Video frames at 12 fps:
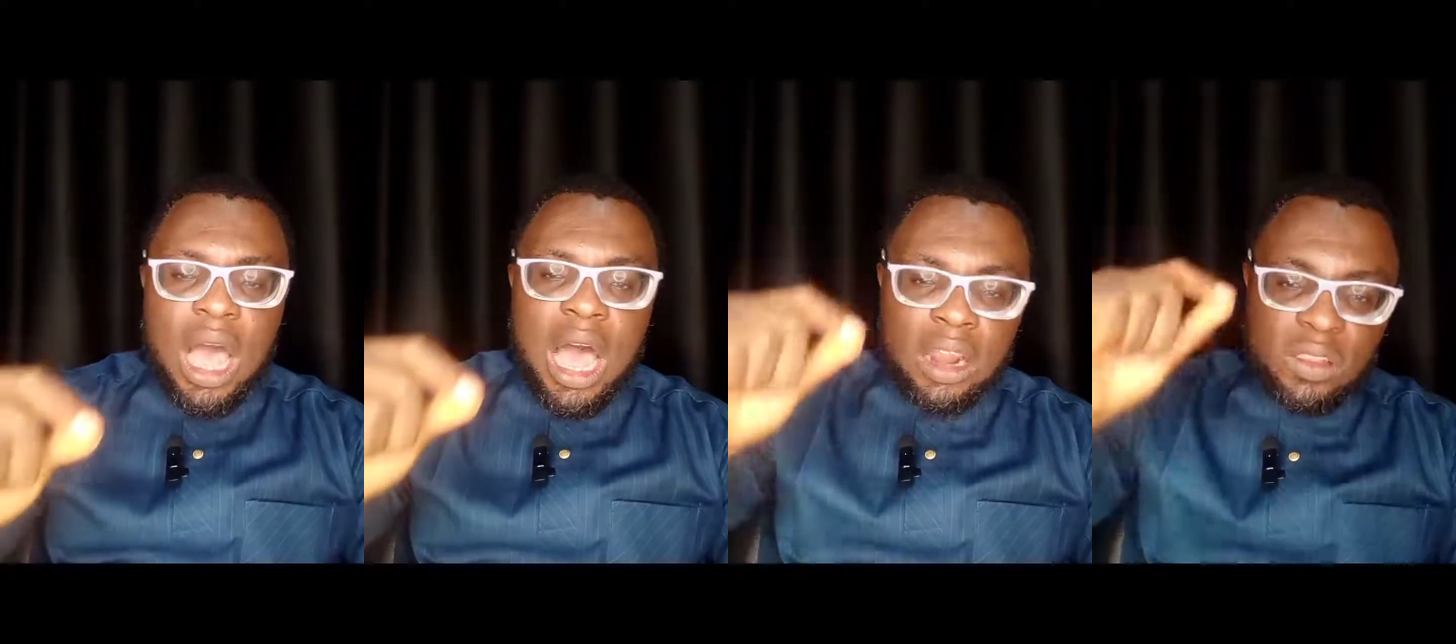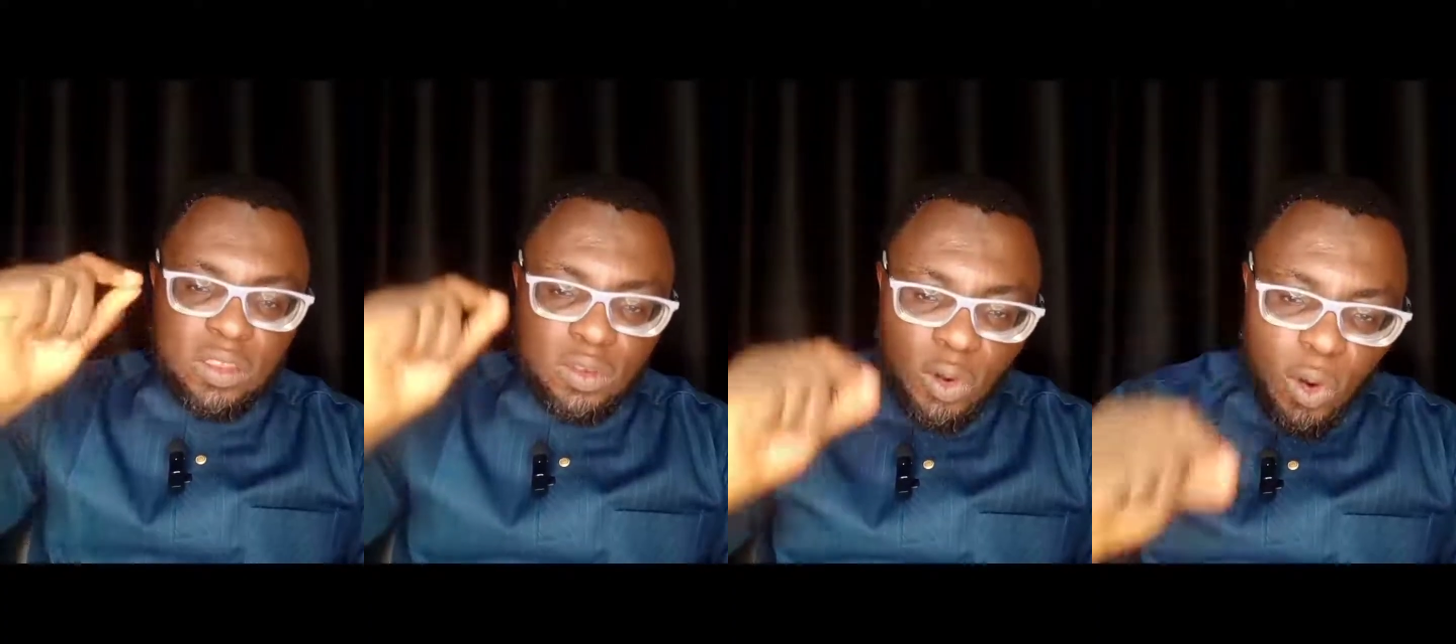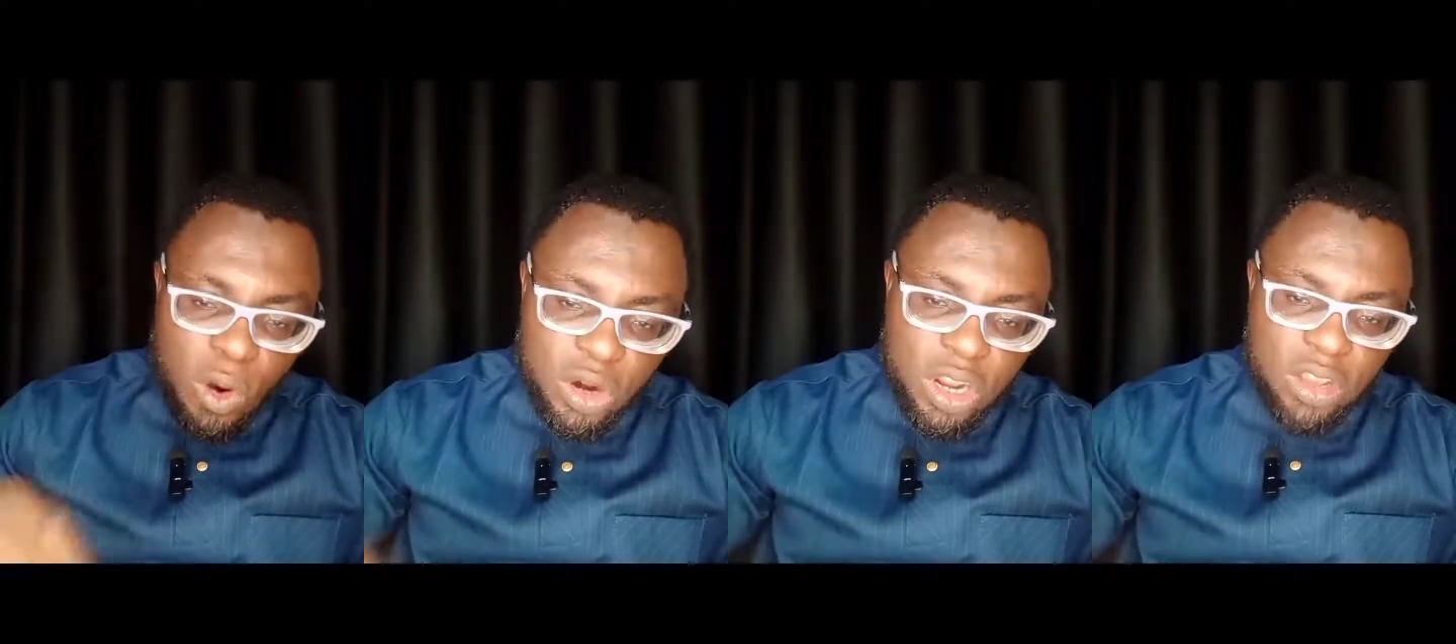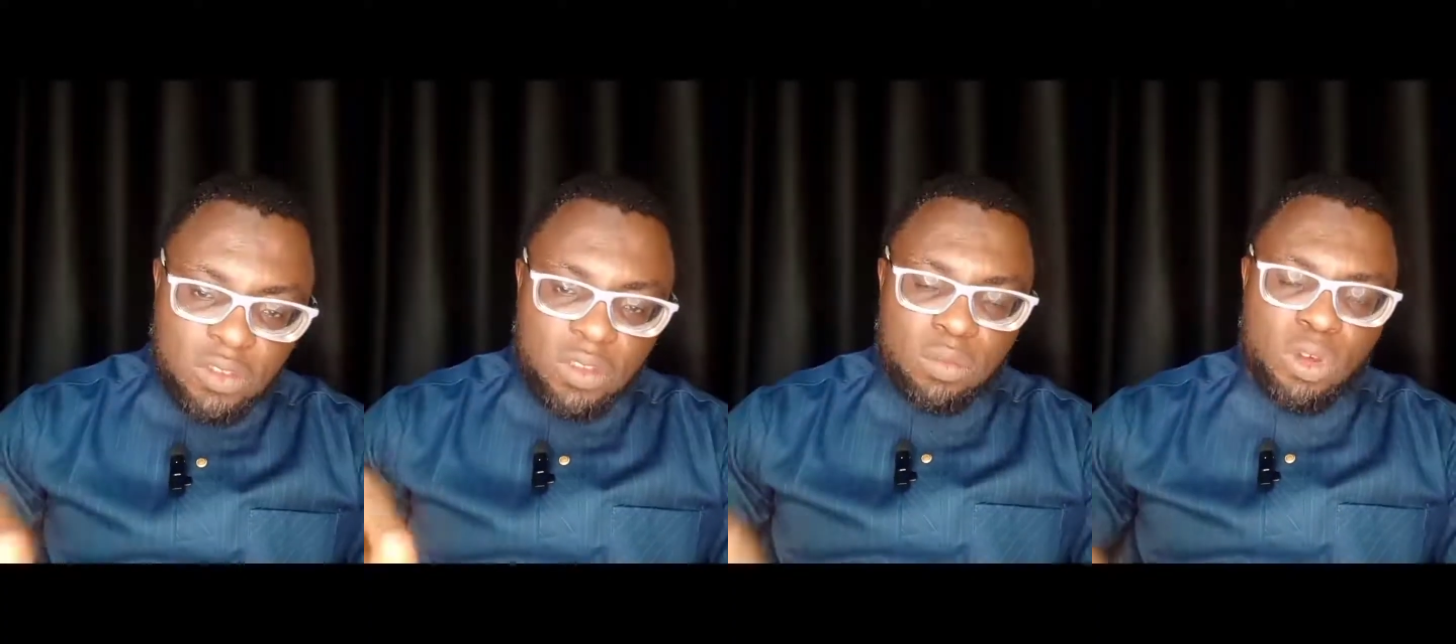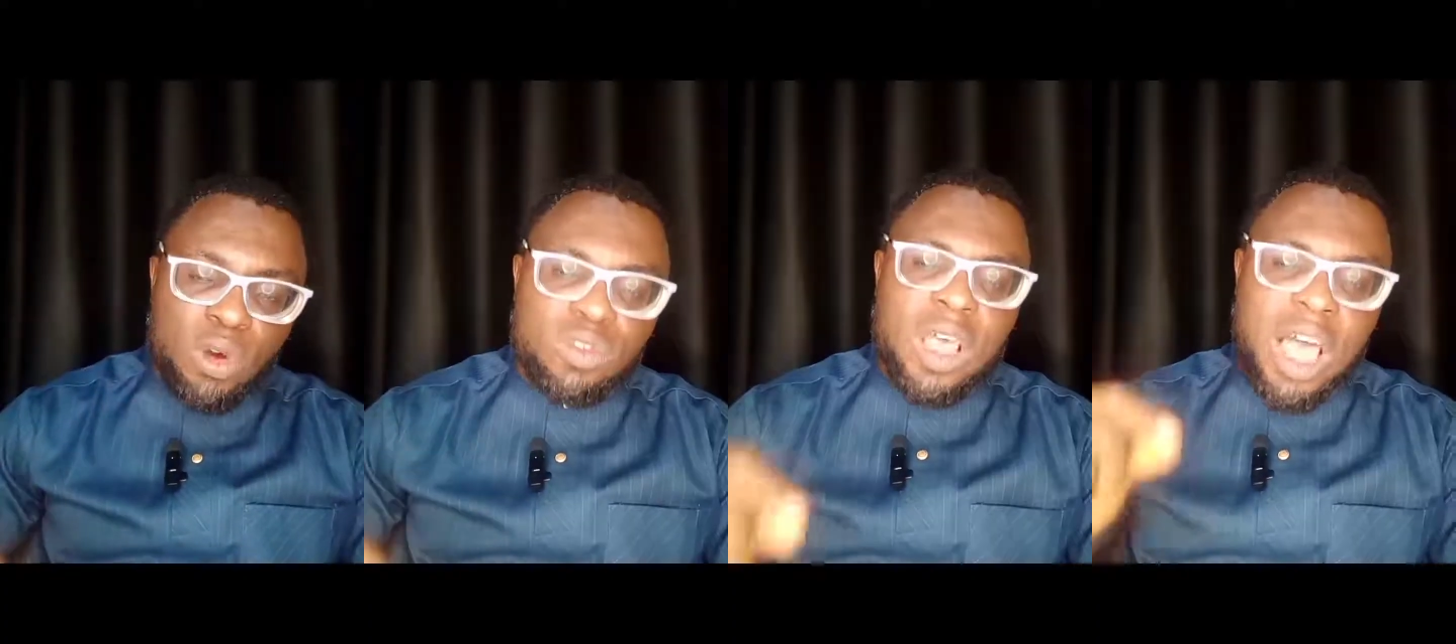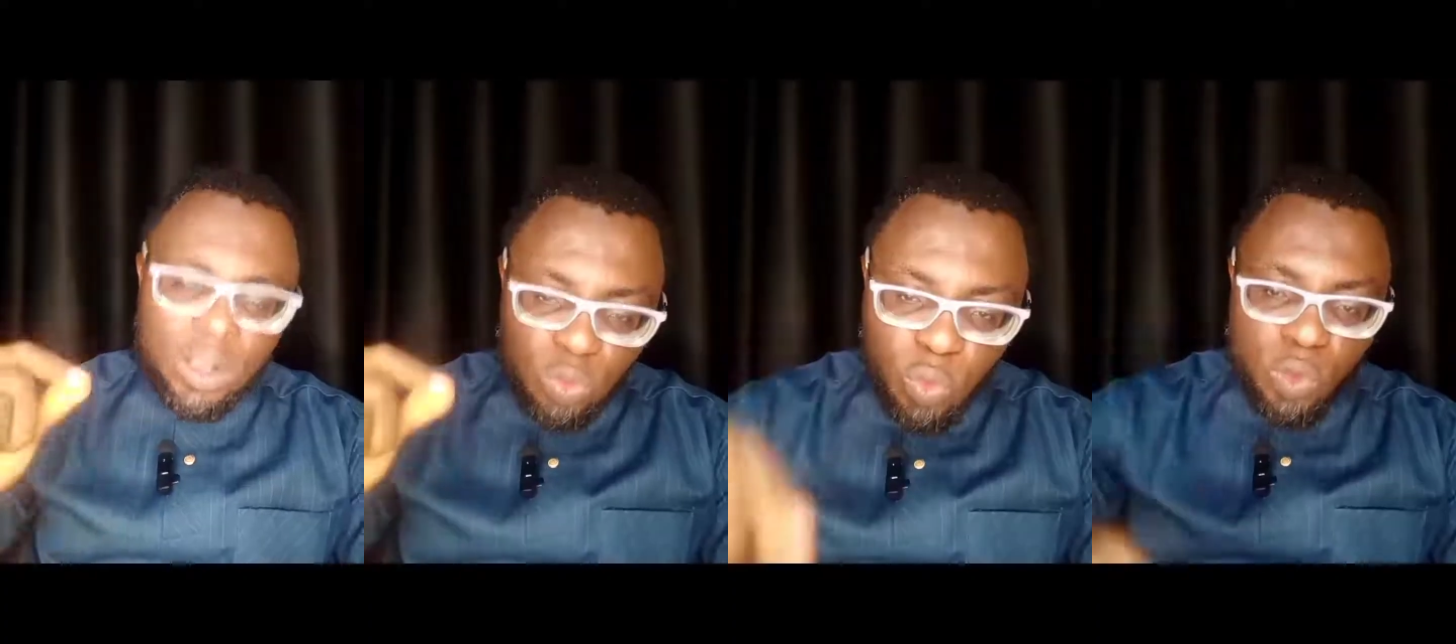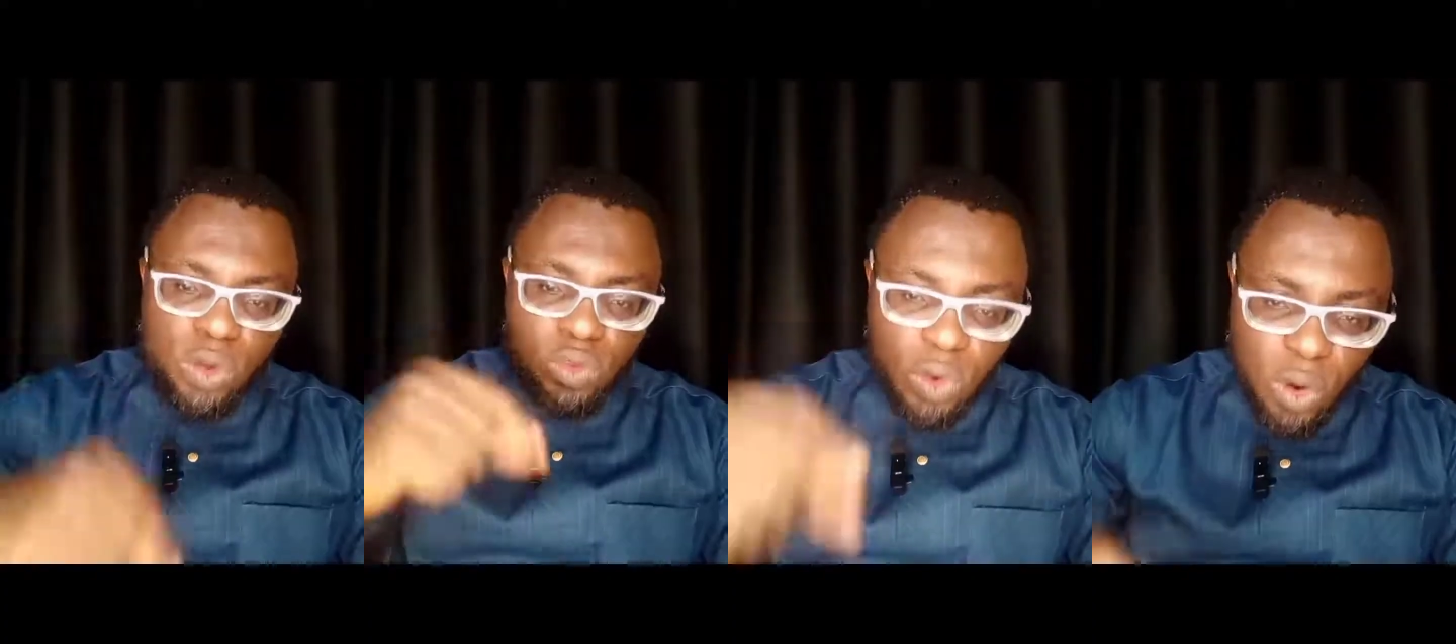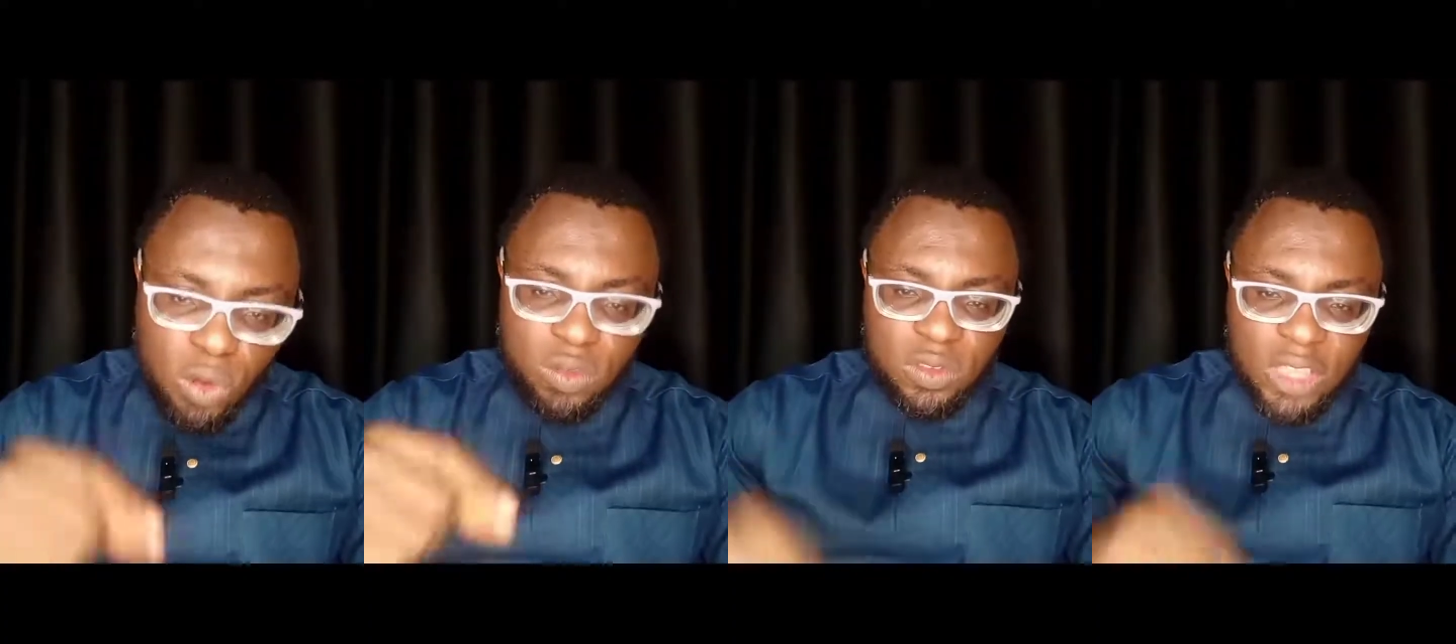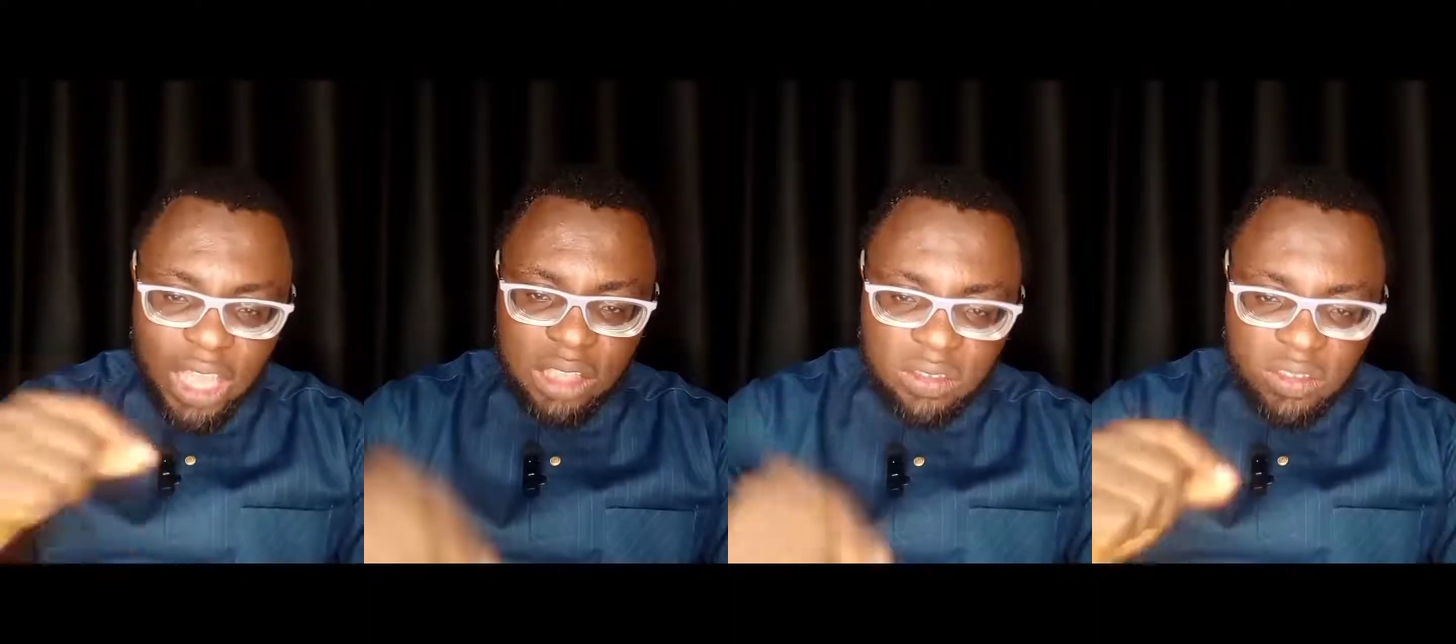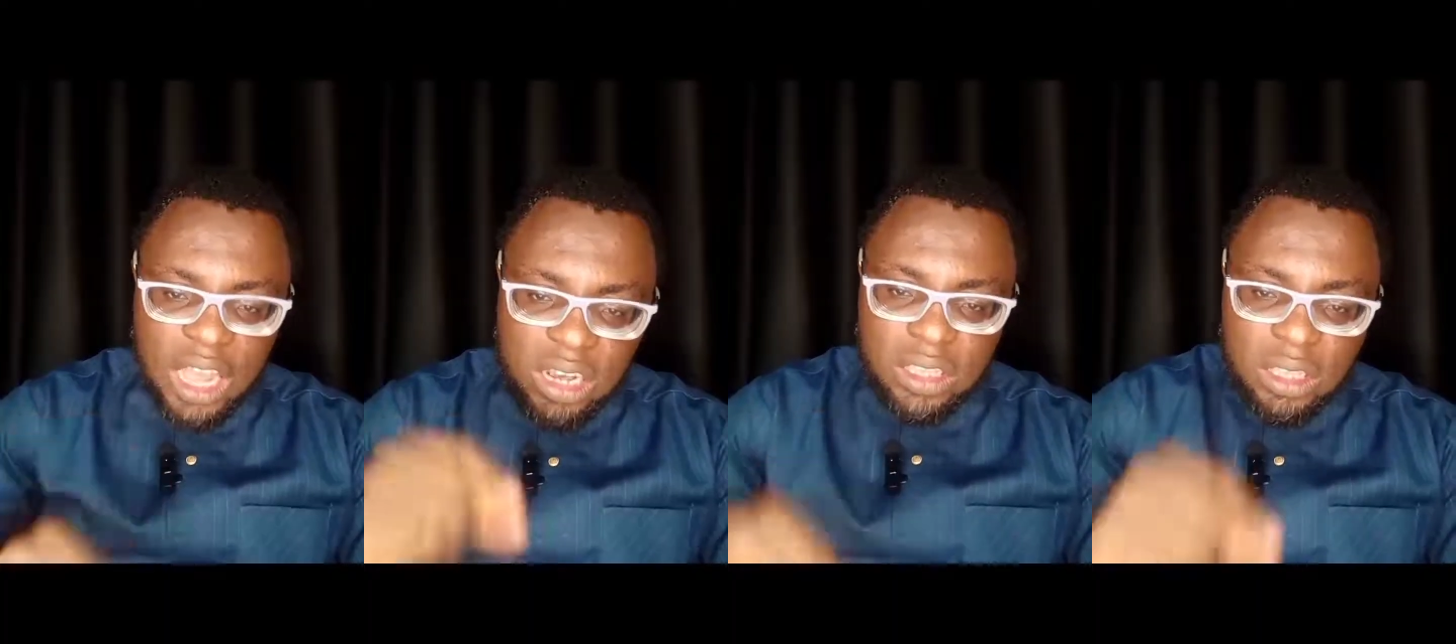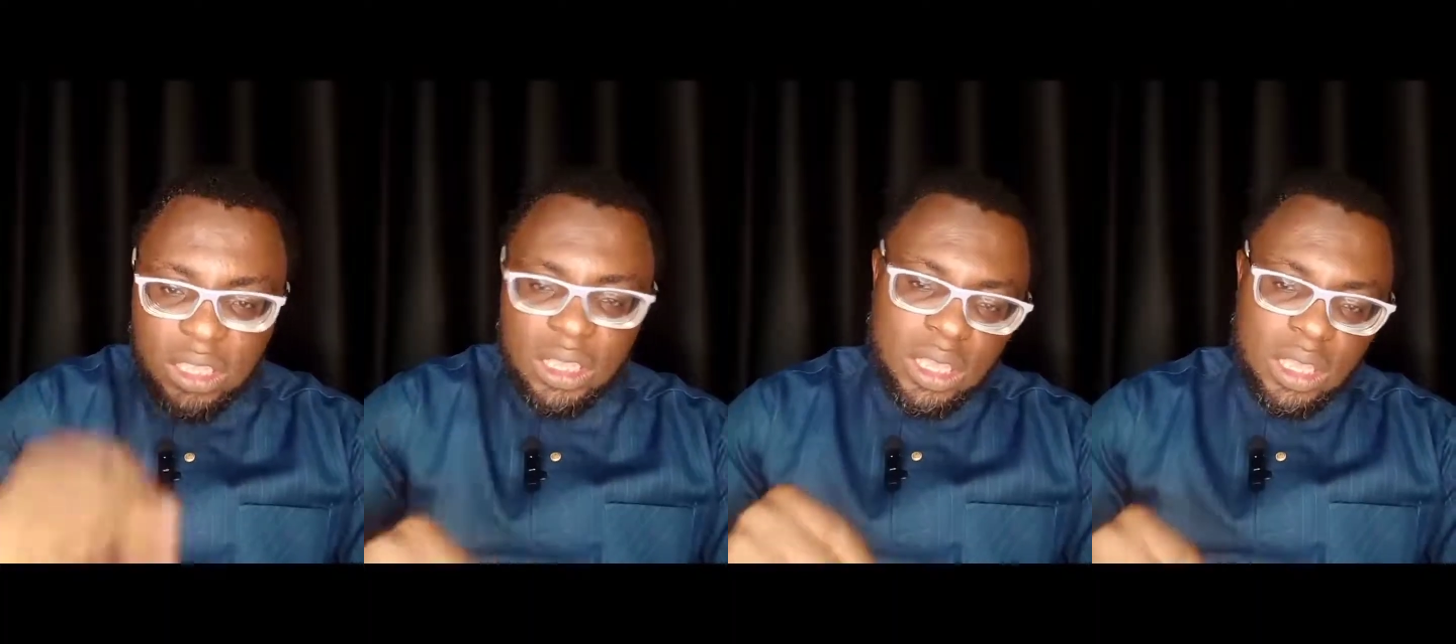are discouraged because at what cost exactly